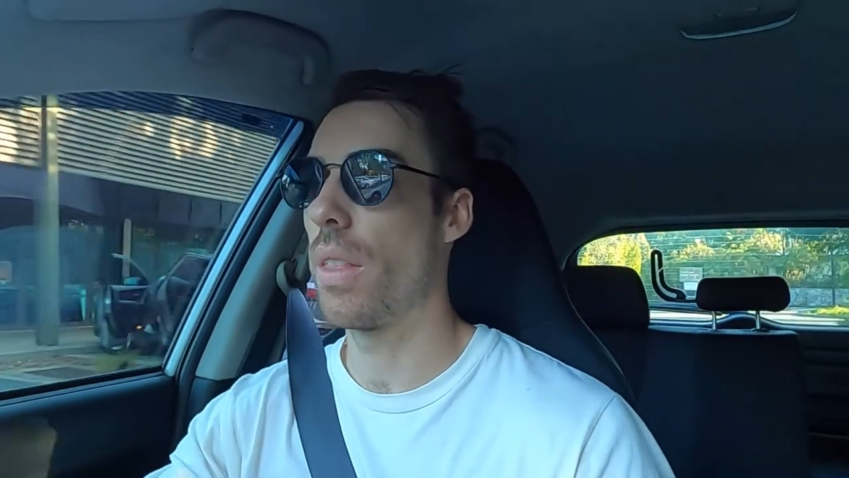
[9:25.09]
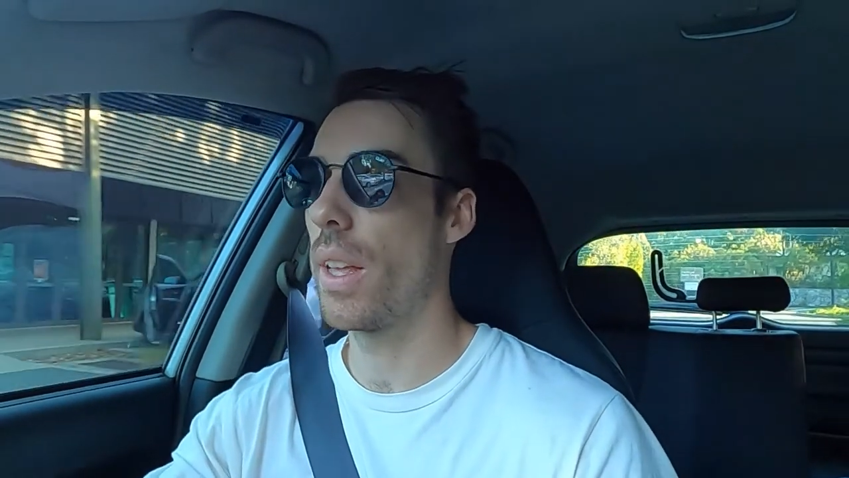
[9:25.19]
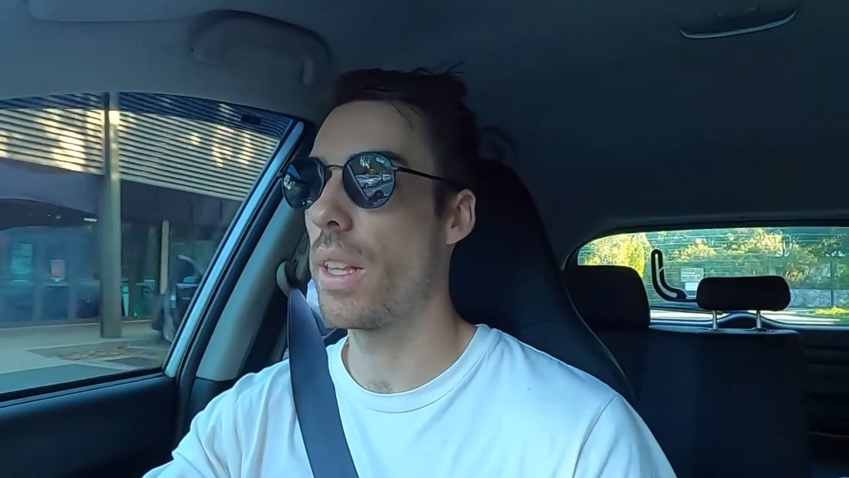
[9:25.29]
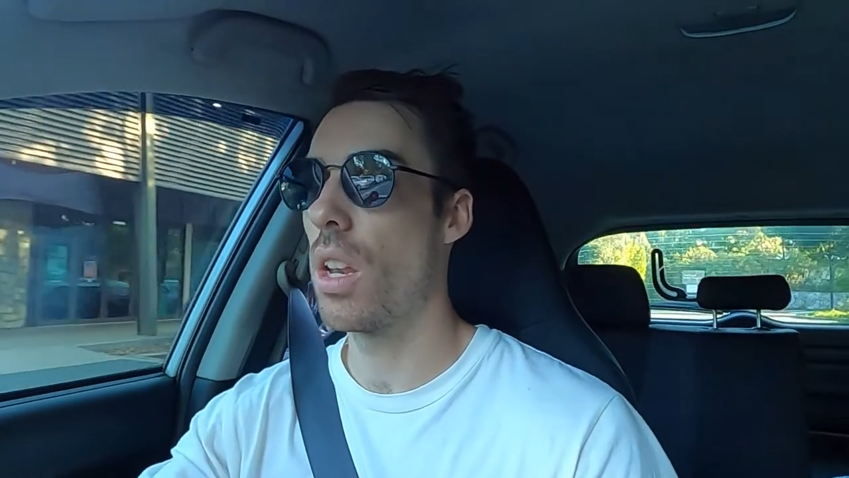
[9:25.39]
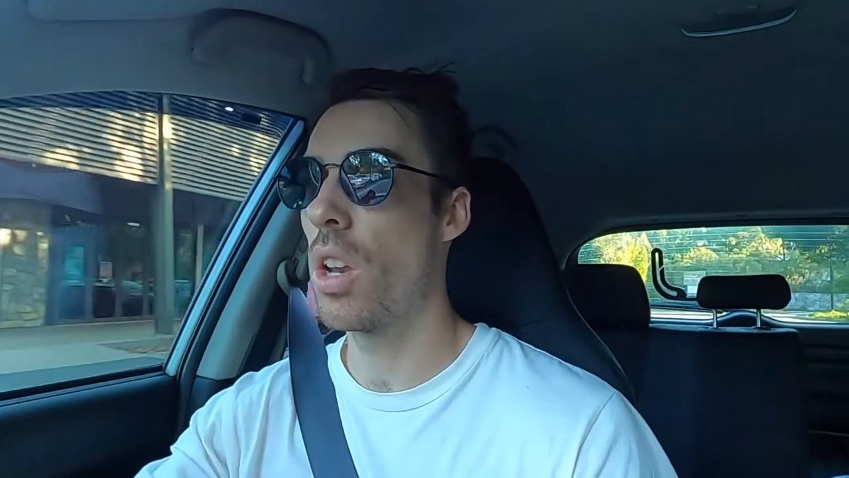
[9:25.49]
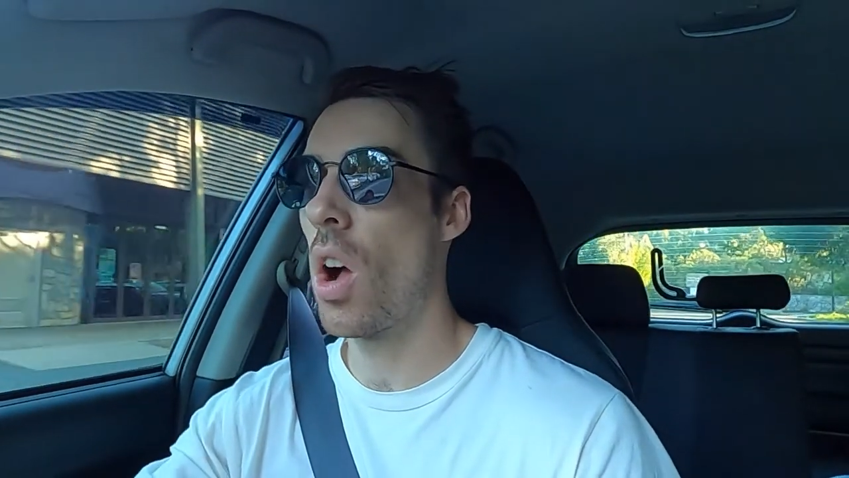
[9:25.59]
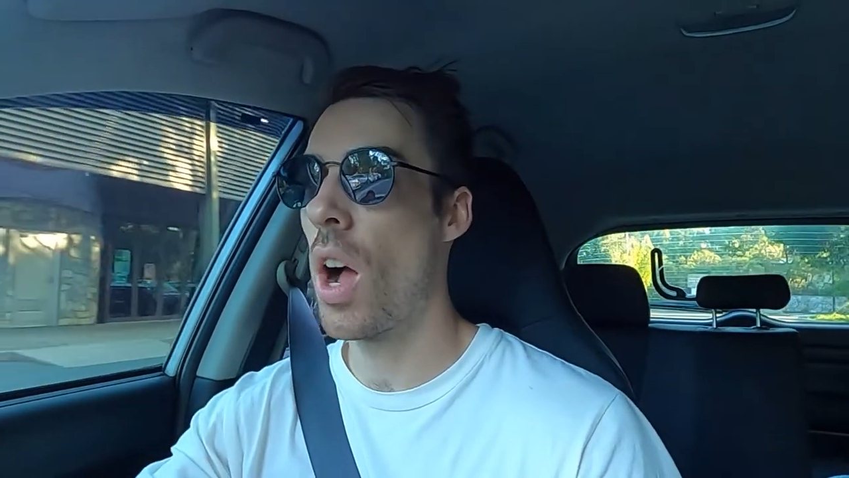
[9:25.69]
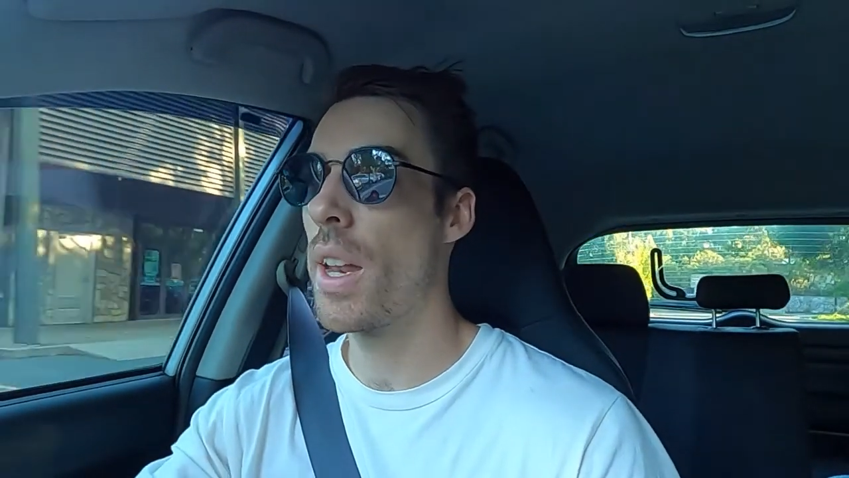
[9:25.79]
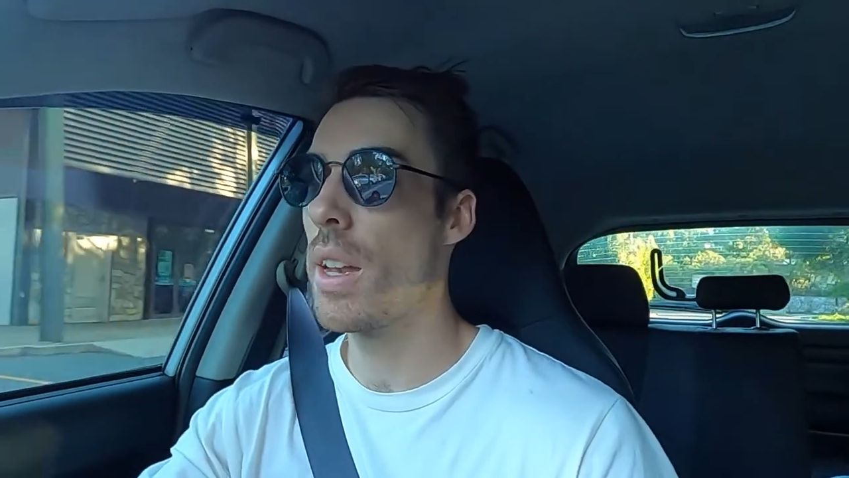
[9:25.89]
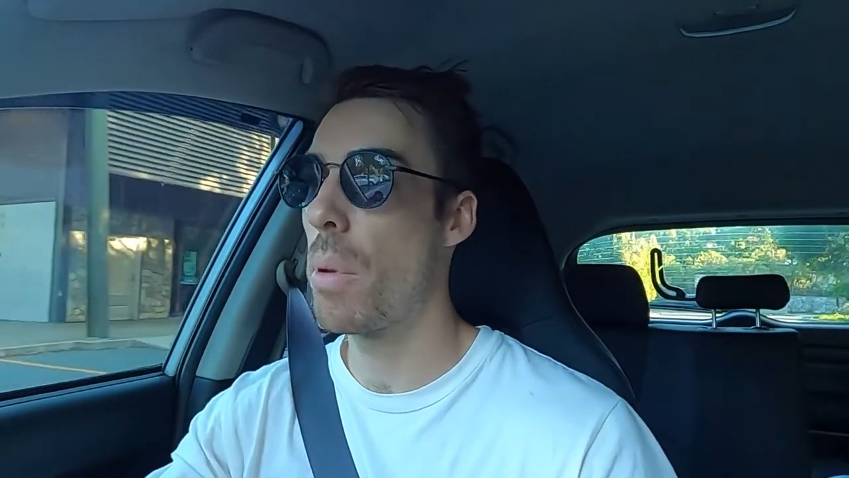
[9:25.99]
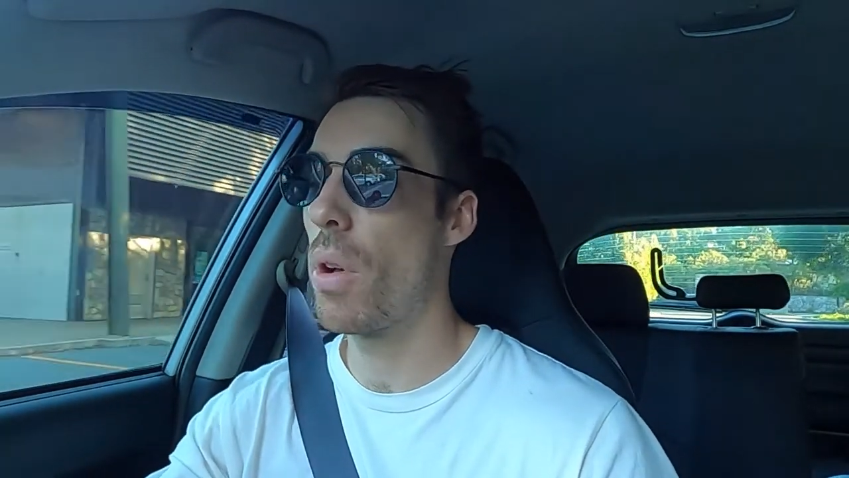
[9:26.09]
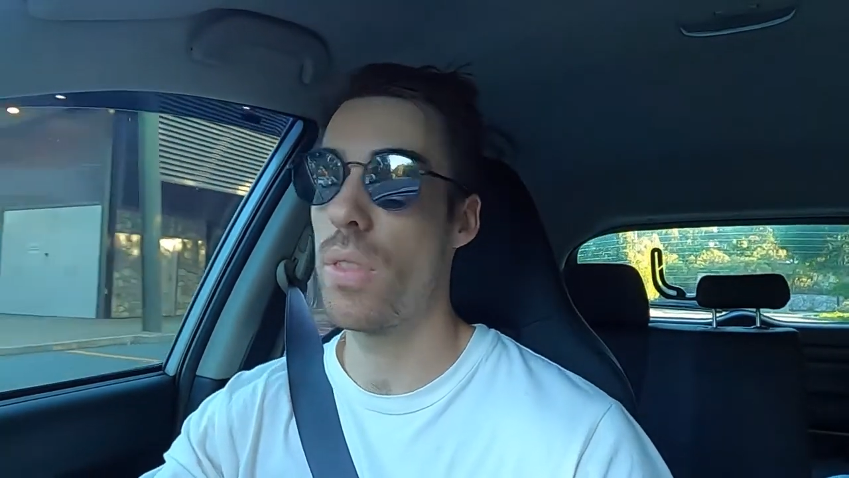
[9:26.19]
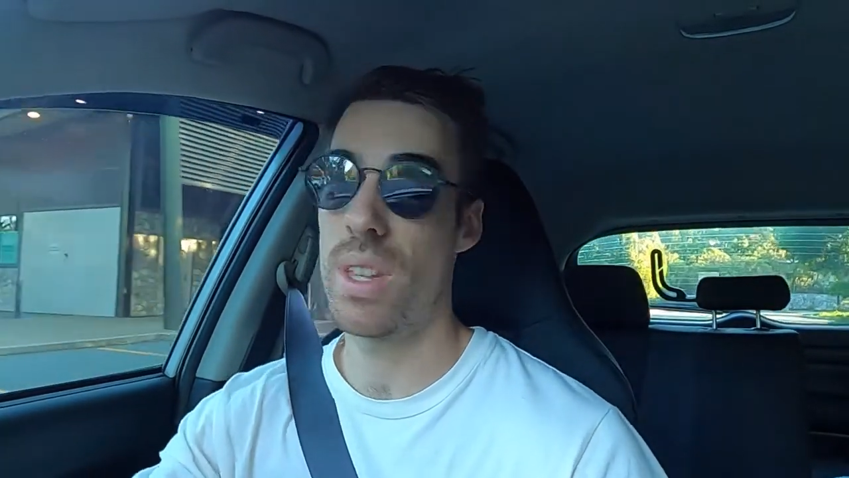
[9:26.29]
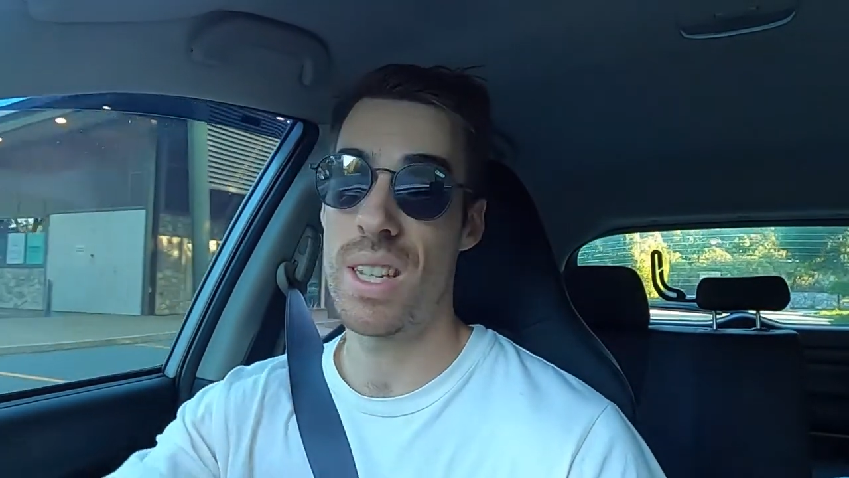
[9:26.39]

I think the 9 and both the